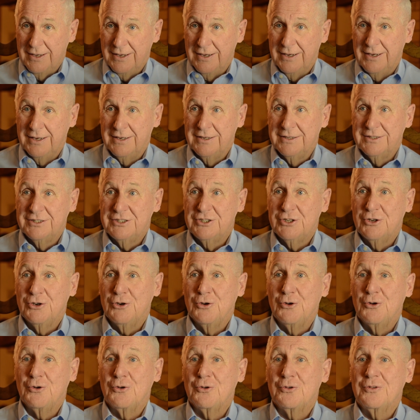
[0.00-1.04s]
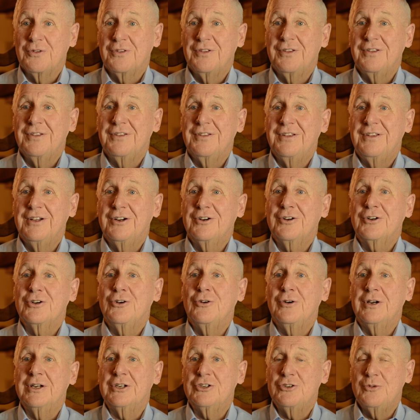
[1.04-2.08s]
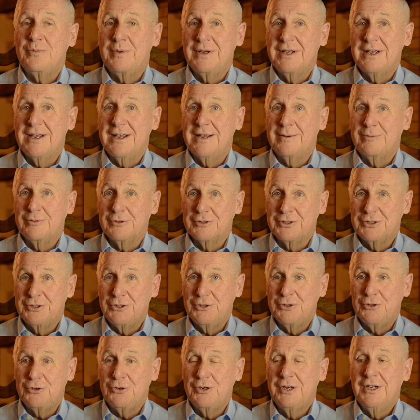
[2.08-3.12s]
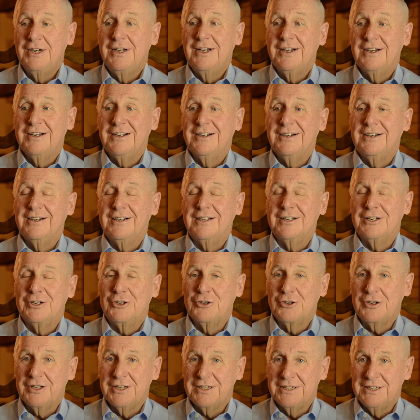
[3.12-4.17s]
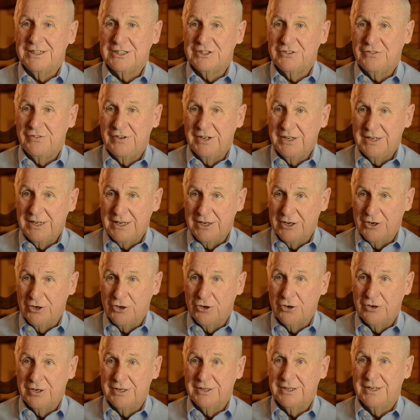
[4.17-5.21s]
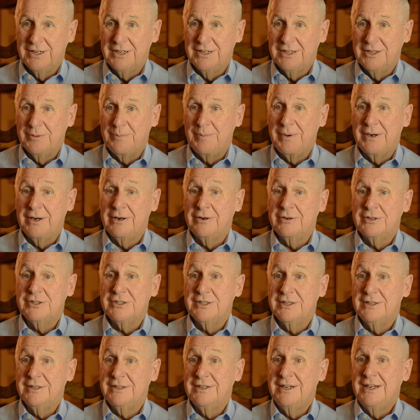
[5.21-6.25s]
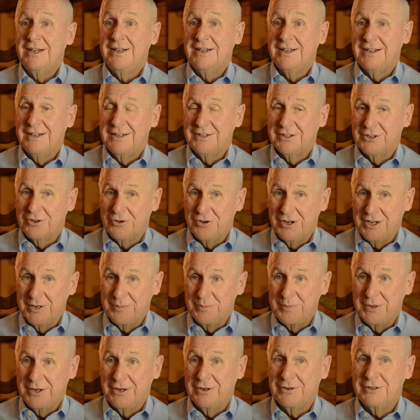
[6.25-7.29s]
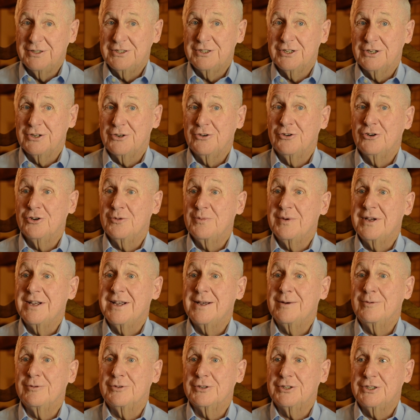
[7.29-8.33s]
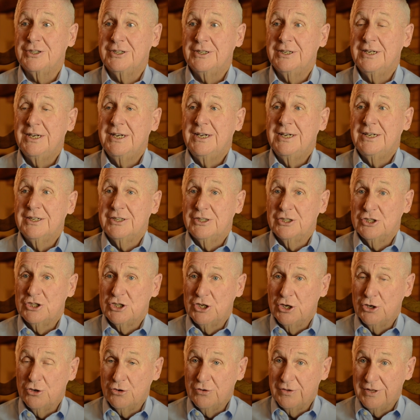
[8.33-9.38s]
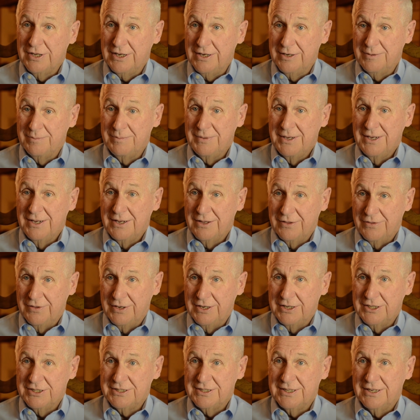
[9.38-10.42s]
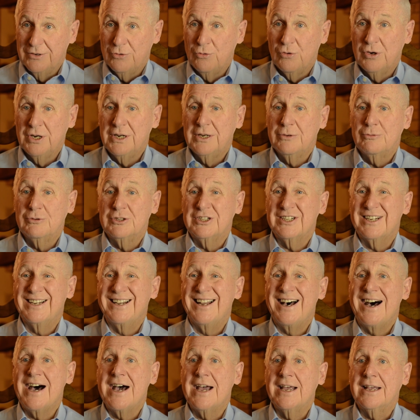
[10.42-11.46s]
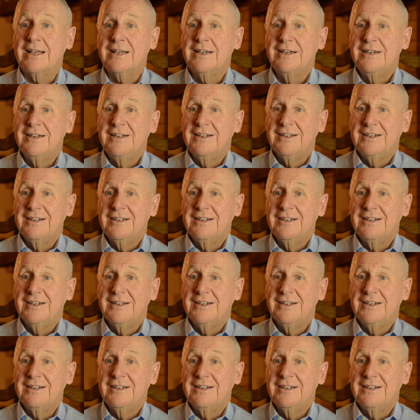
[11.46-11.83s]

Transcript: And so they're going to be able to look at this video, and the parents and the grandparents are going to be able to show them what it was like